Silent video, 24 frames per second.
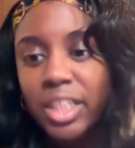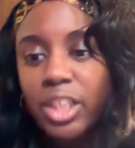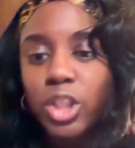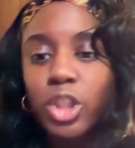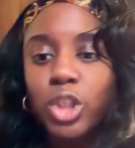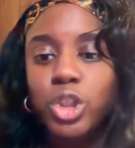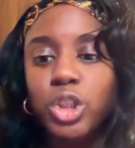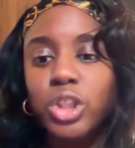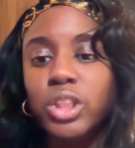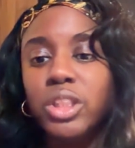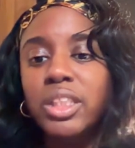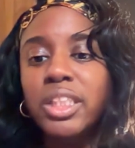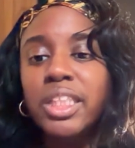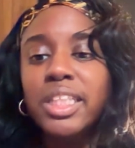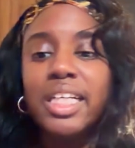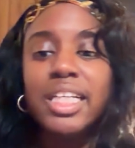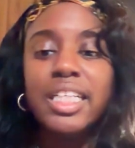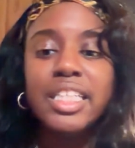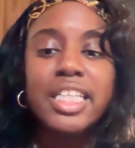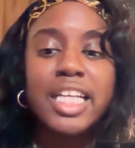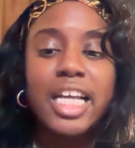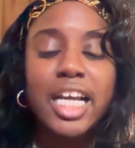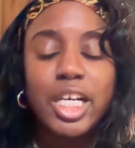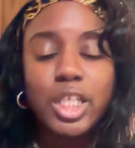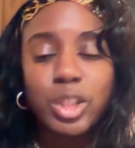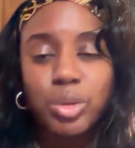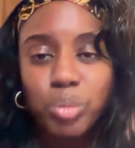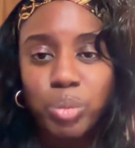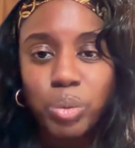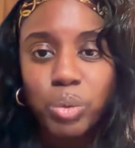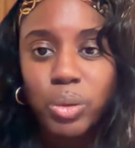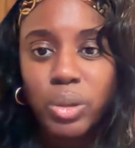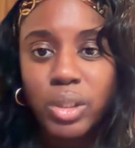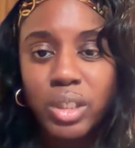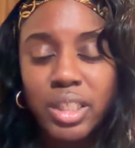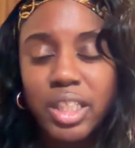You just need a
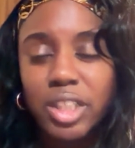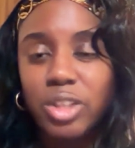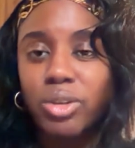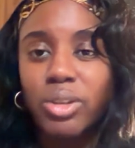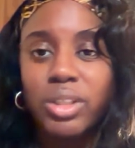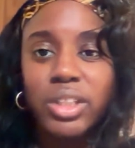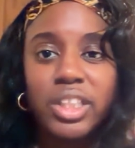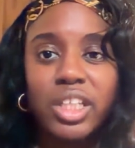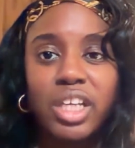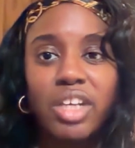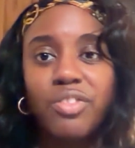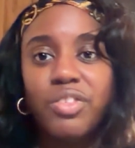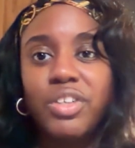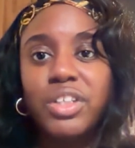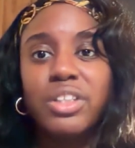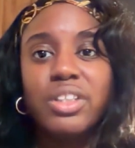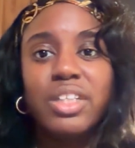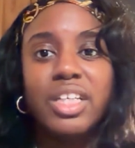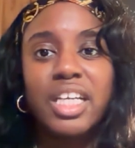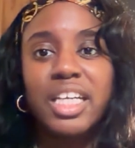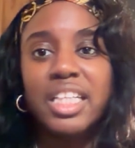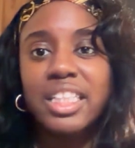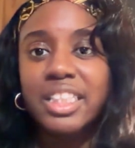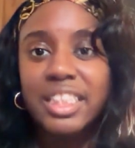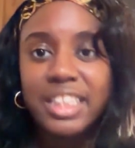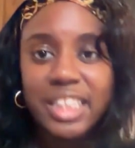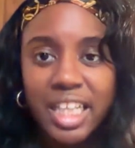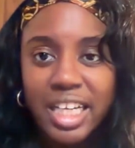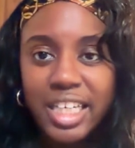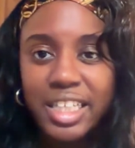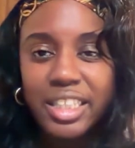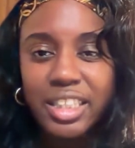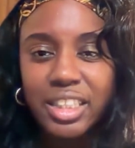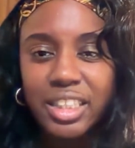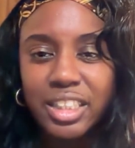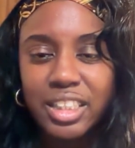dashboard that's going to give you
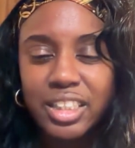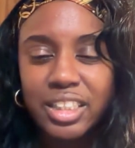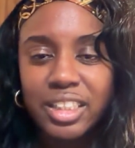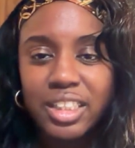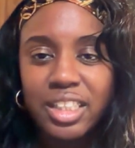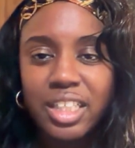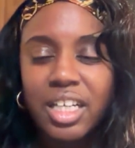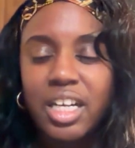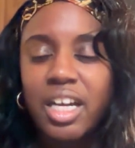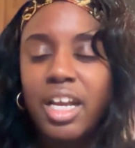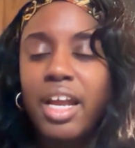insights